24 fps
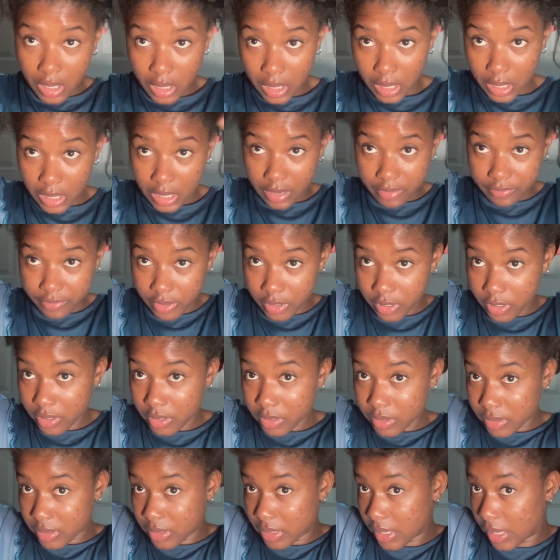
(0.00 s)
And I've
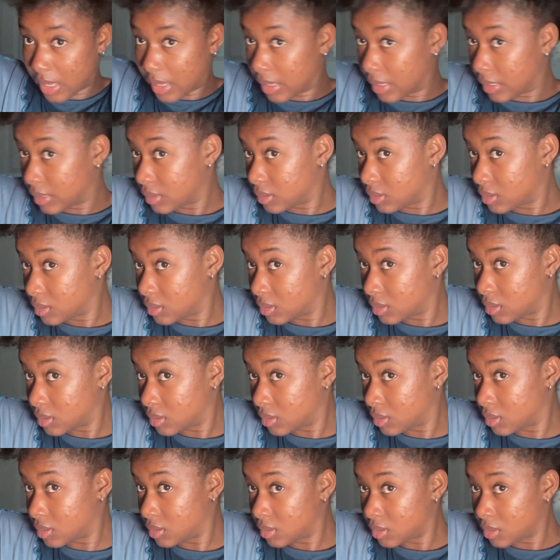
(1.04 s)
heard that
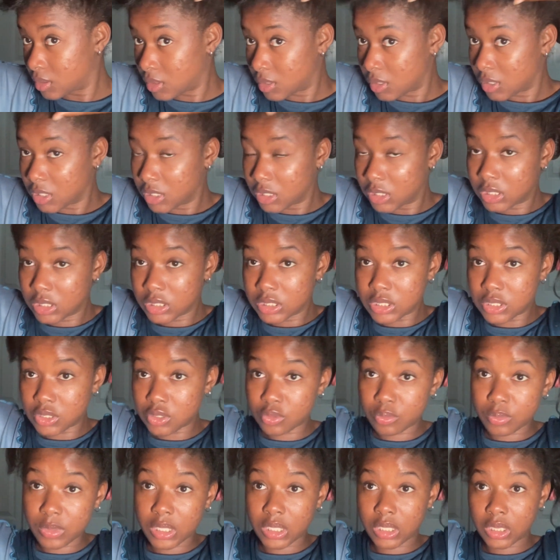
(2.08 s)

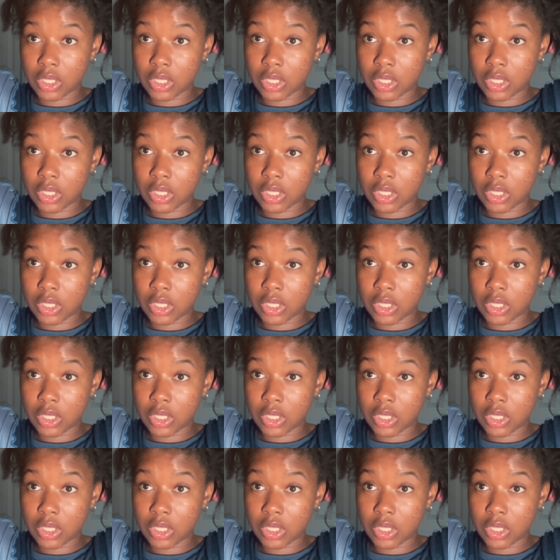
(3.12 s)
consuming